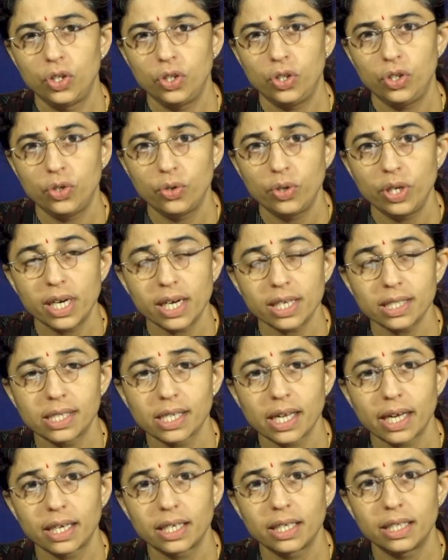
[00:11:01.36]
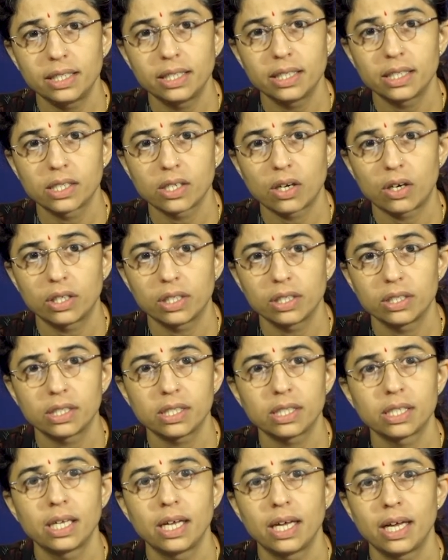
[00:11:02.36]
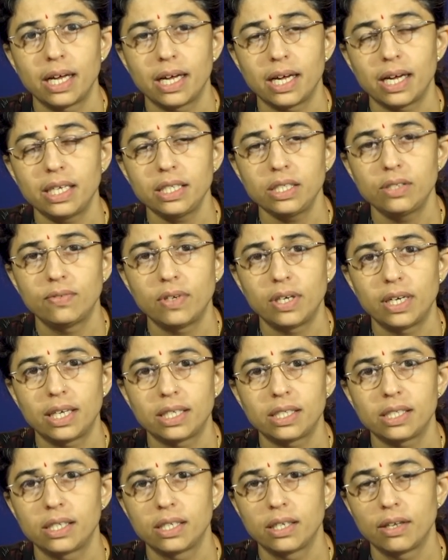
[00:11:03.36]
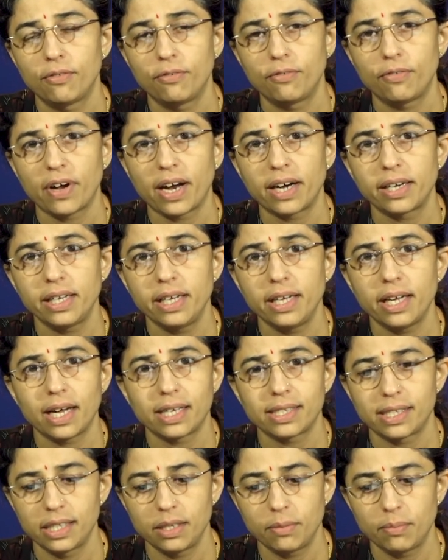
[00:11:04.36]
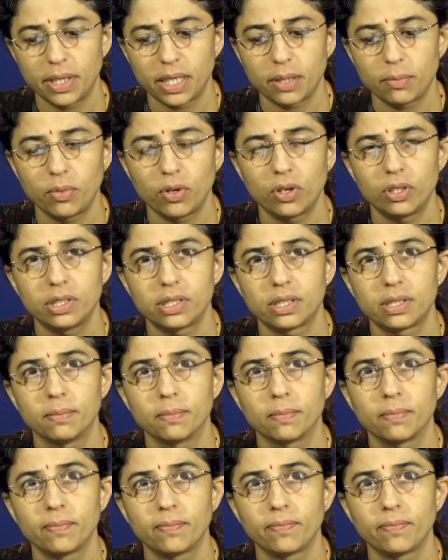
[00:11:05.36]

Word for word: urea cycle disorders as well as fatty acid metabolism.